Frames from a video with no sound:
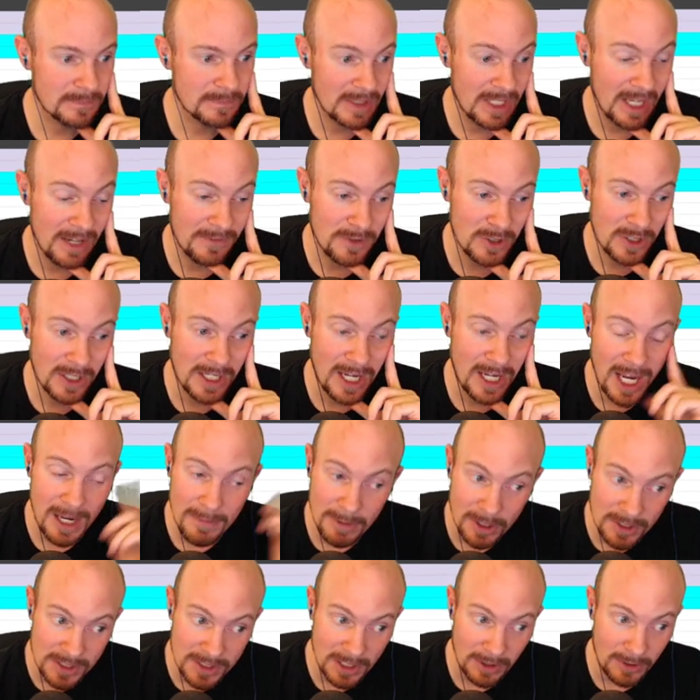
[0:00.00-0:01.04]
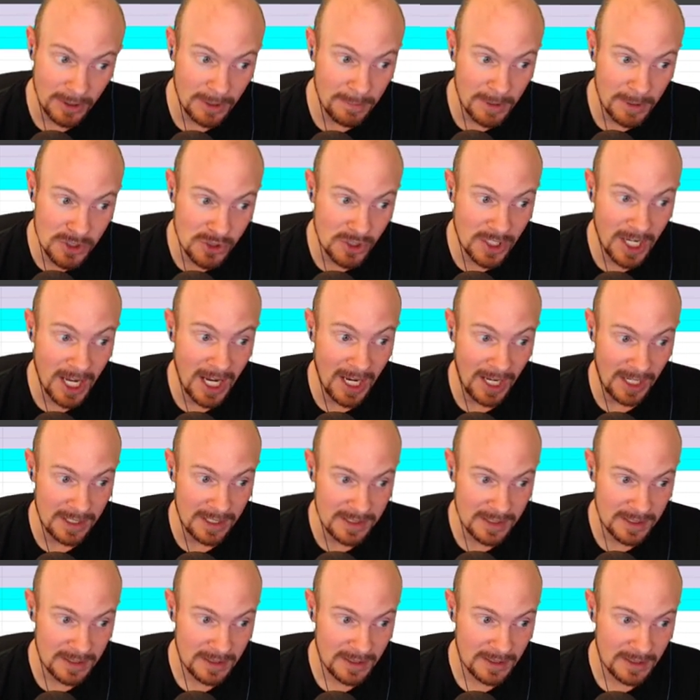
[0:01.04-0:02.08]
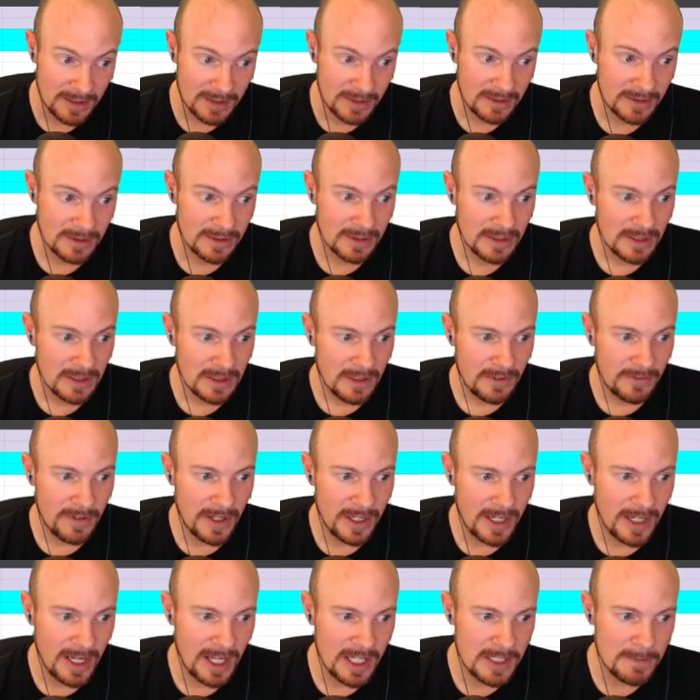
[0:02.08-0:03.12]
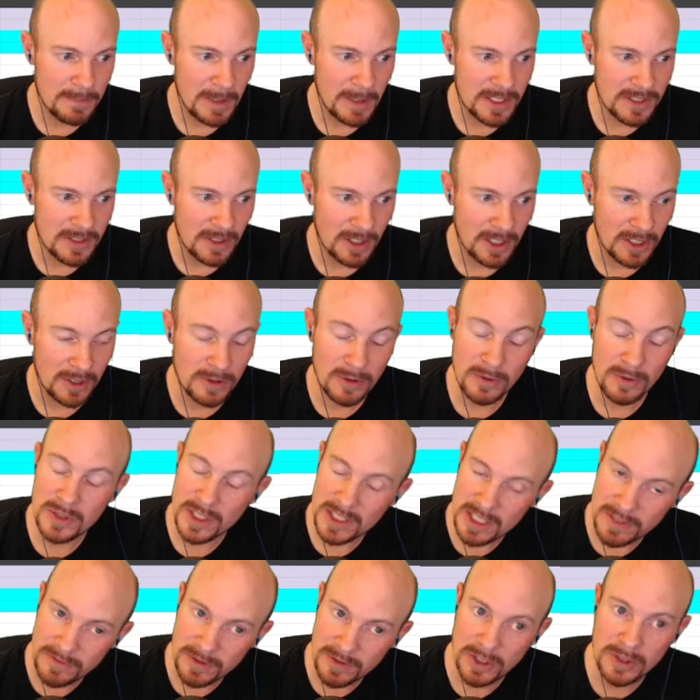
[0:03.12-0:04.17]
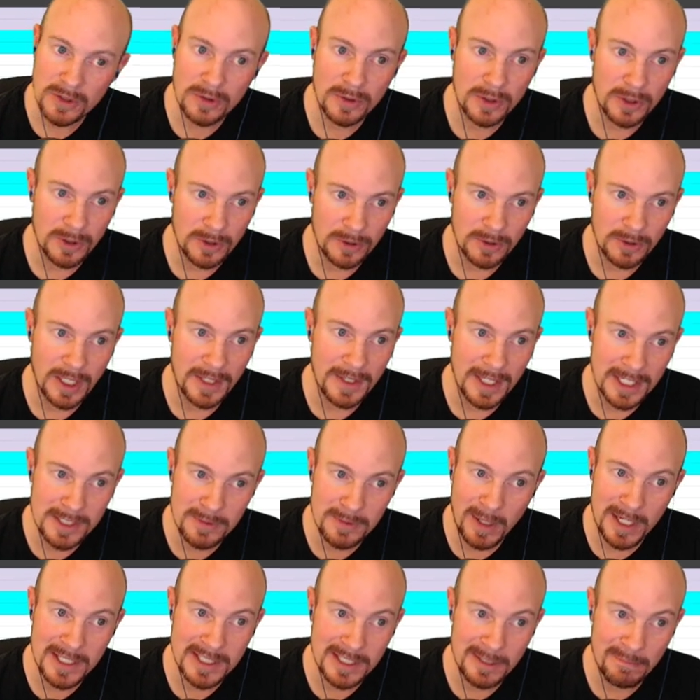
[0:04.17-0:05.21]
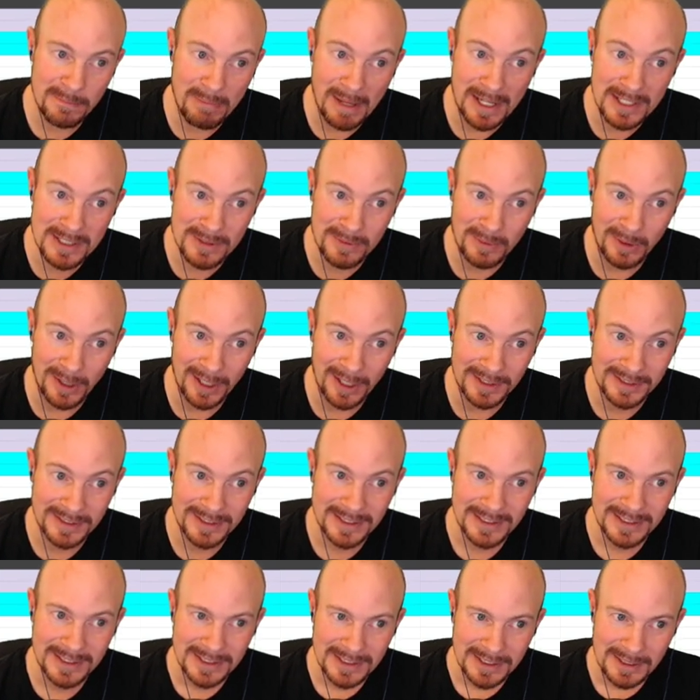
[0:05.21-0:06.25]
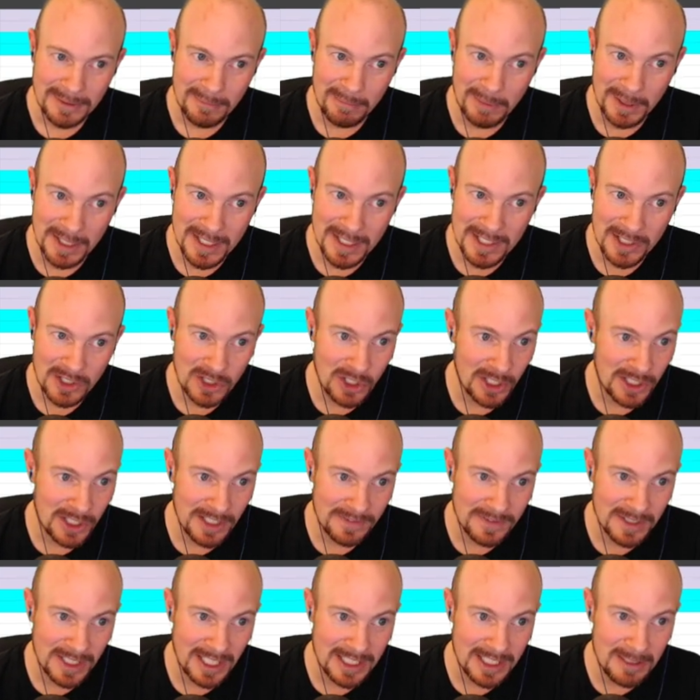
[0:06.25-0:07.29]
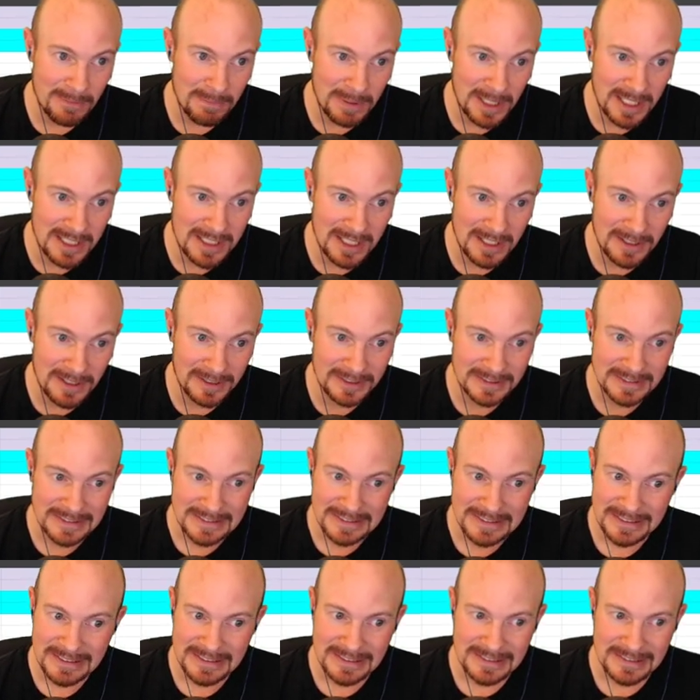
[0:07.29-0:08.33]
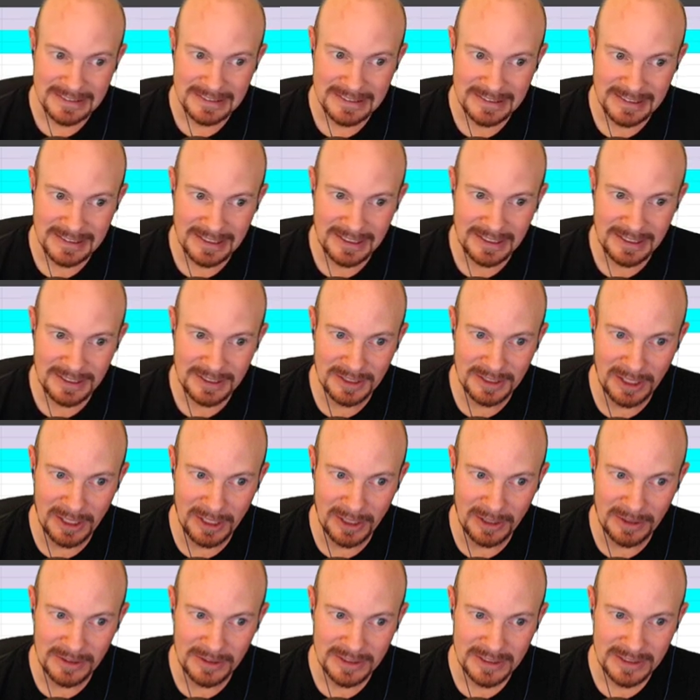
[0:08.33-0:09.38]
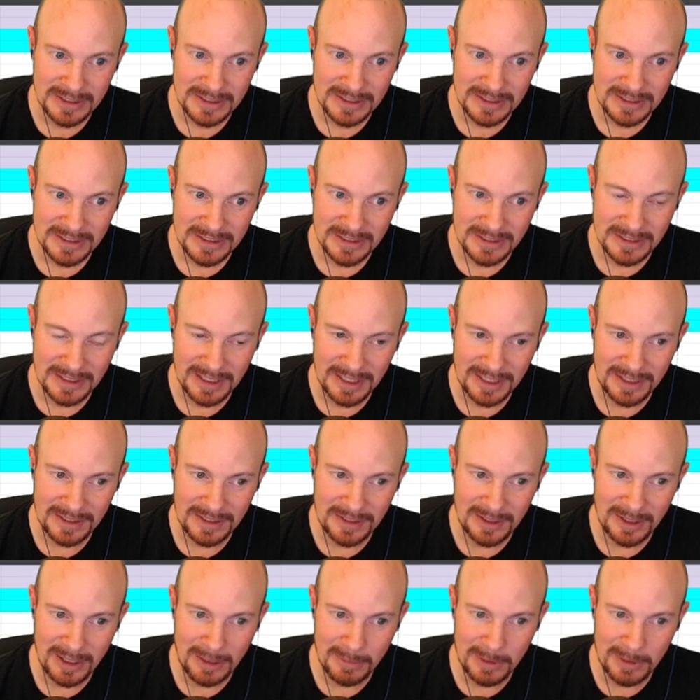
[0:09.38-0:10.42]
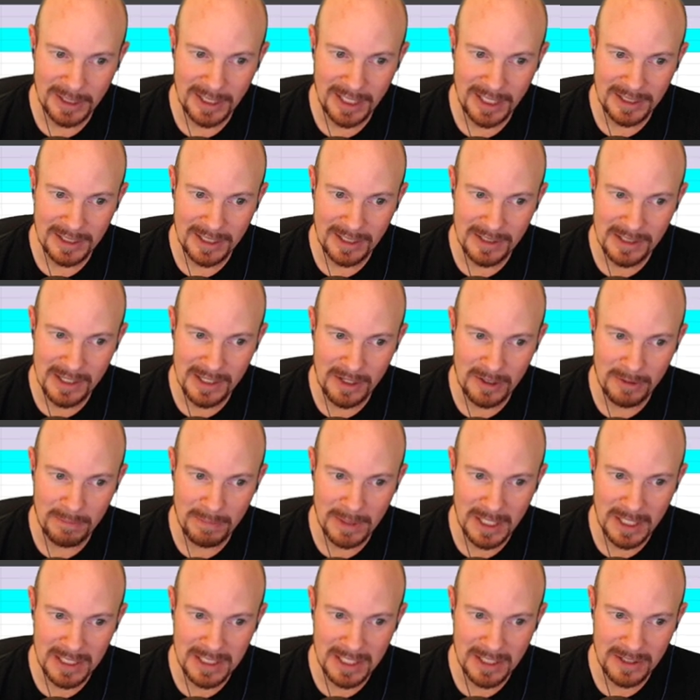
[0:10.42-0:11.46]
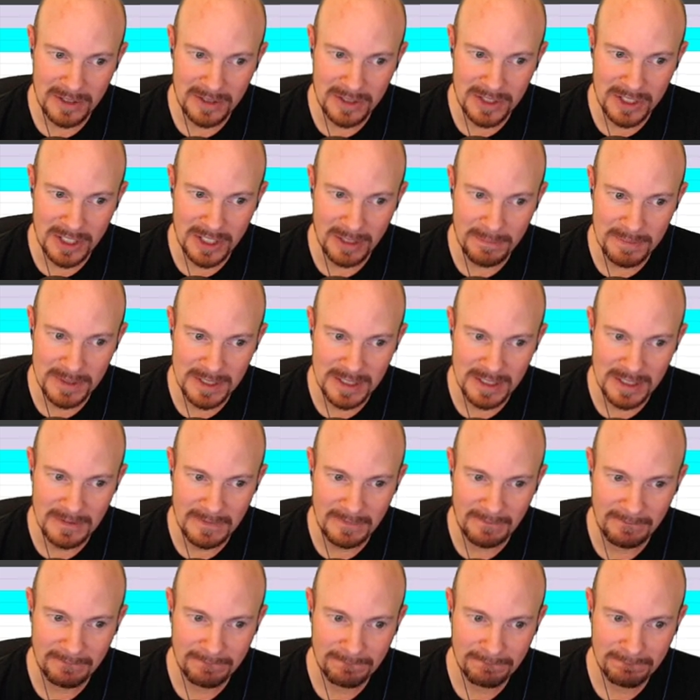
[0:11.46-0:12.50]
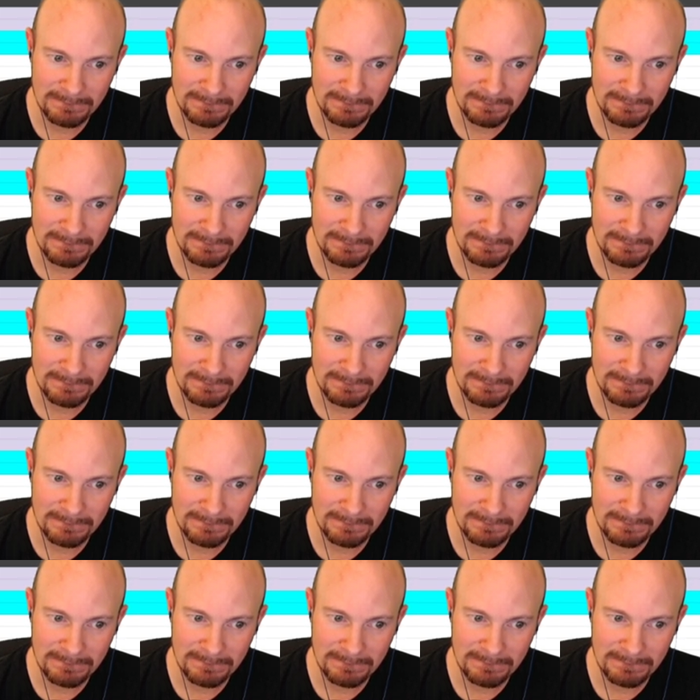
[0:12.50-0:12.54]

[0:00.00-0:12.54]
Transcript: Yeah, if you could aim artillery, but you can't. Fed A has best starting crew. It does have good crew, and that's why it's the best one. But is it good enough to get to B tier? I don't know. I don't know. I'm looking at these other B tier ships, and